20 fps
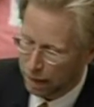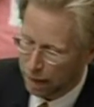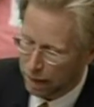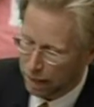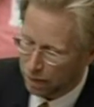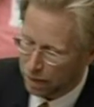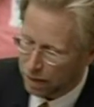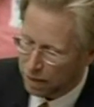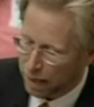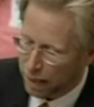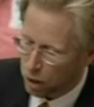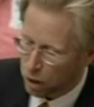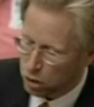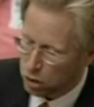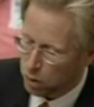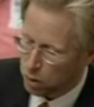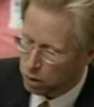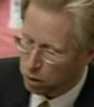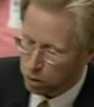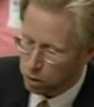The day
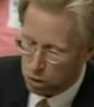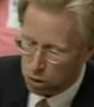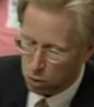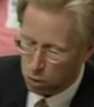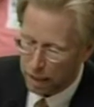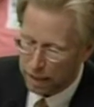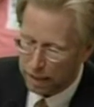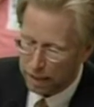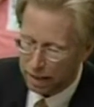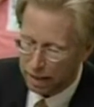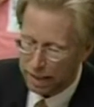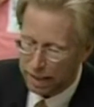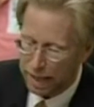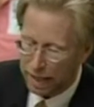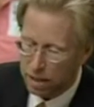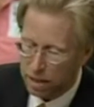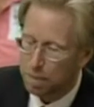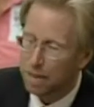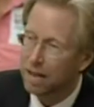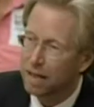also includes training on how
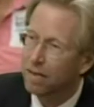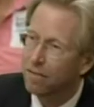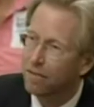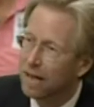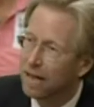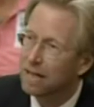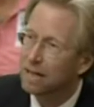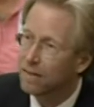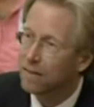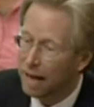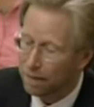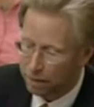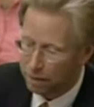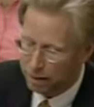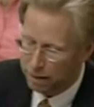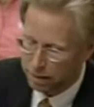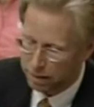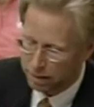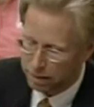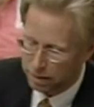to be an effective
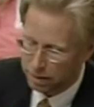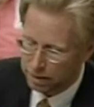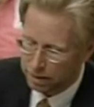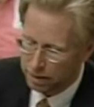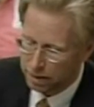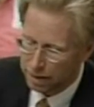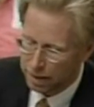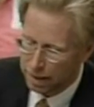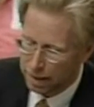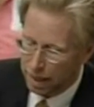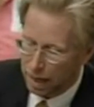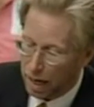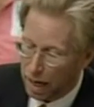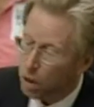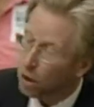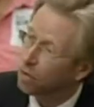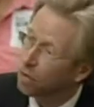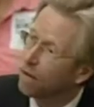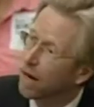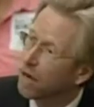advocate,
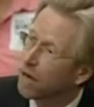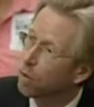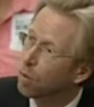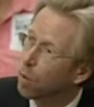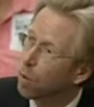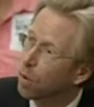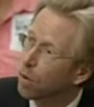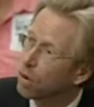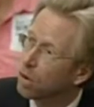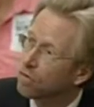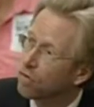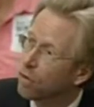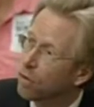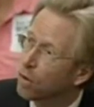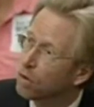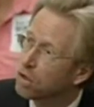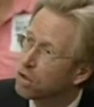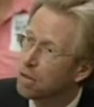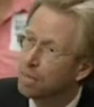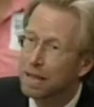Hunger Fighter Awards for
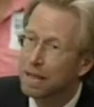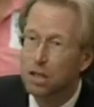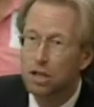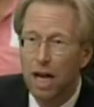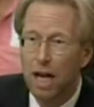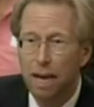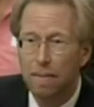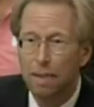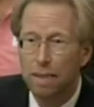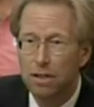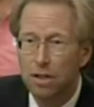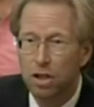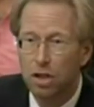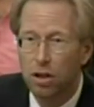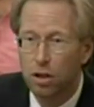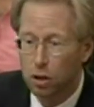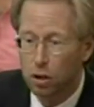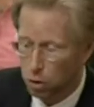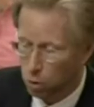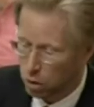those that have been champions in
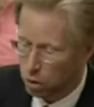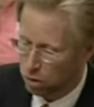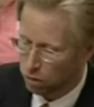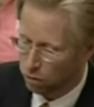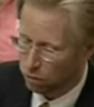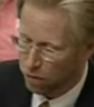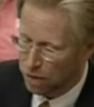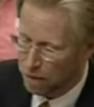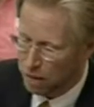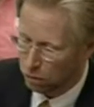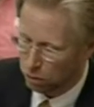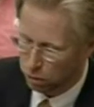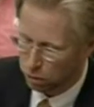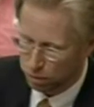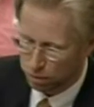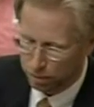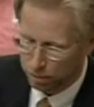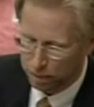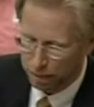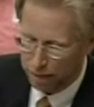the nutrition field,
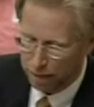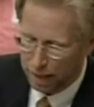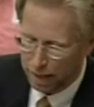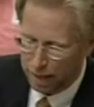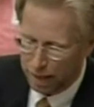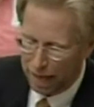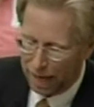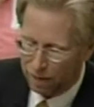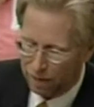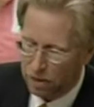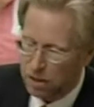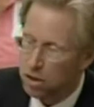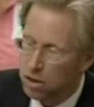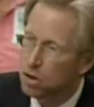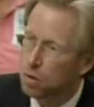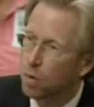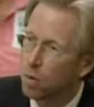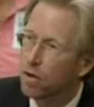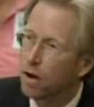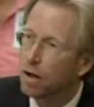and
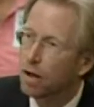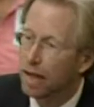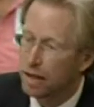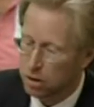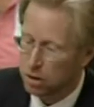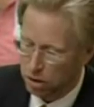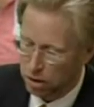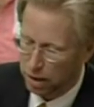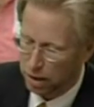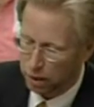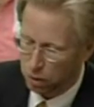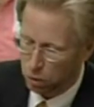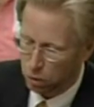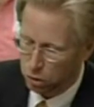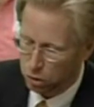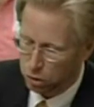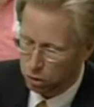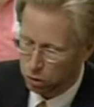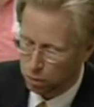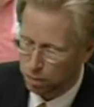visits with our
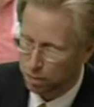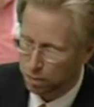legislators.